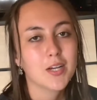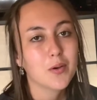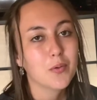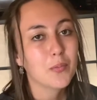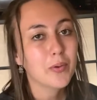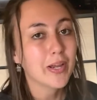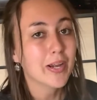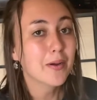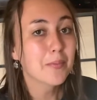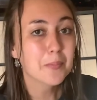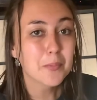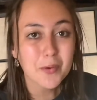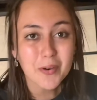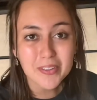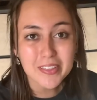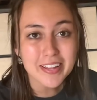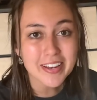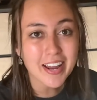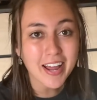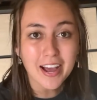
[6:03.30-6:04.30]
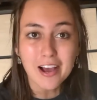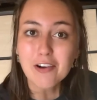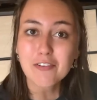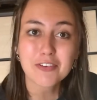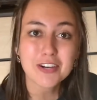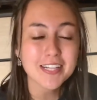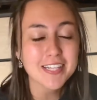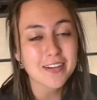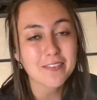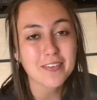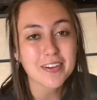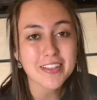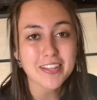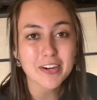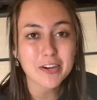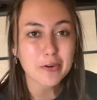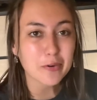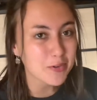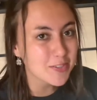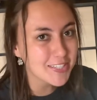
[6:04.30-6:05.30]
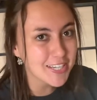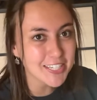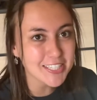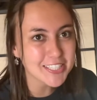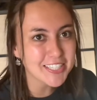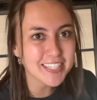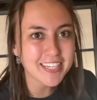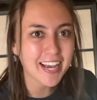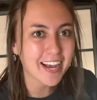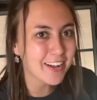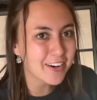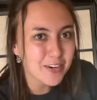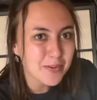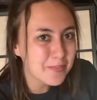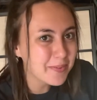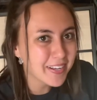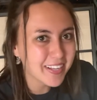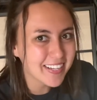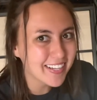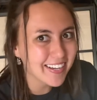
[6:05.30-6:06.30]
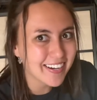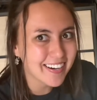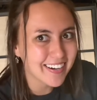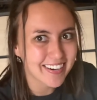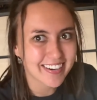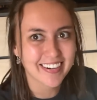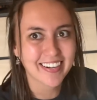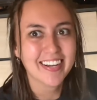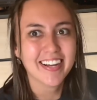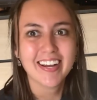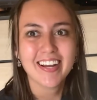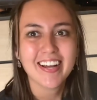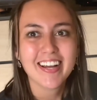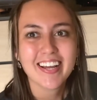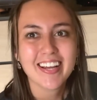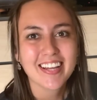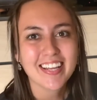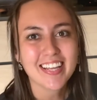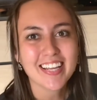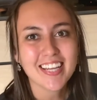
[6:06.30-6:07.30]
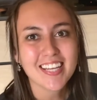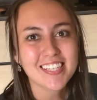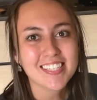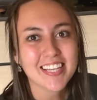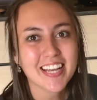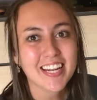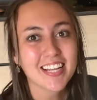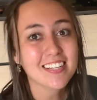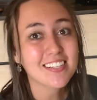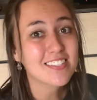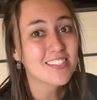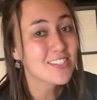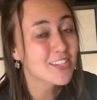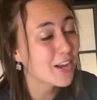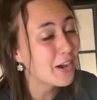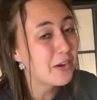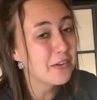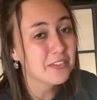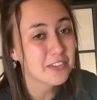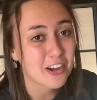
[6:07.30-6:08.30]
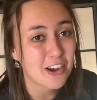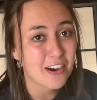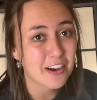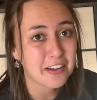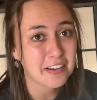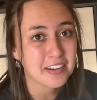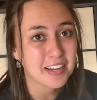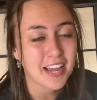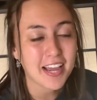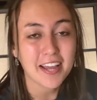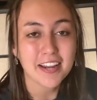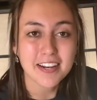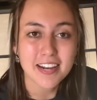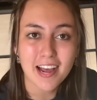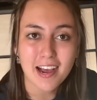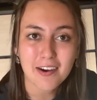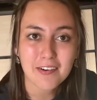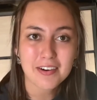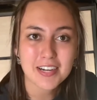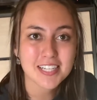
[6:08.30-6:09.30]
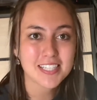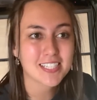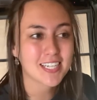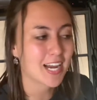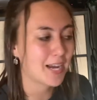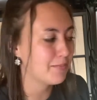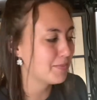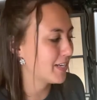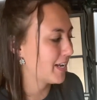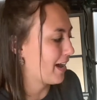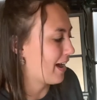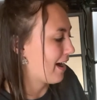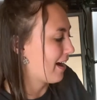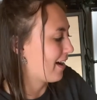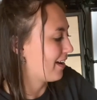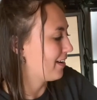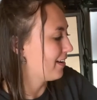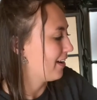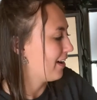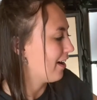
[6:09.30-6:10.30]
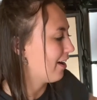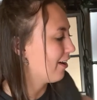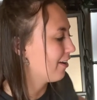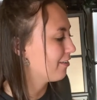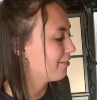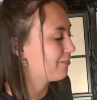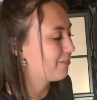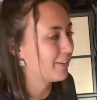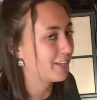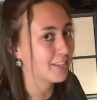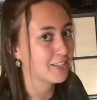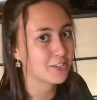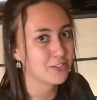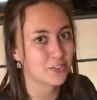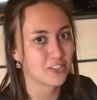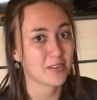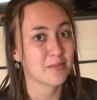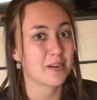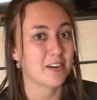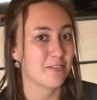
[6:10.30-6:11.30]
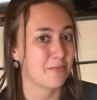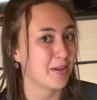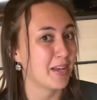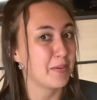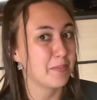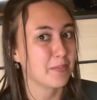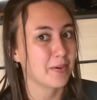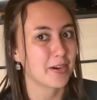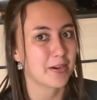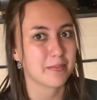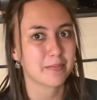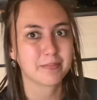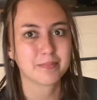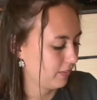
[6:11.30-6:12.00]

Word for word: We are more than halfway done with our quotation caterpillar. He is getting so long, and now it's time to add our fifth strip of paper.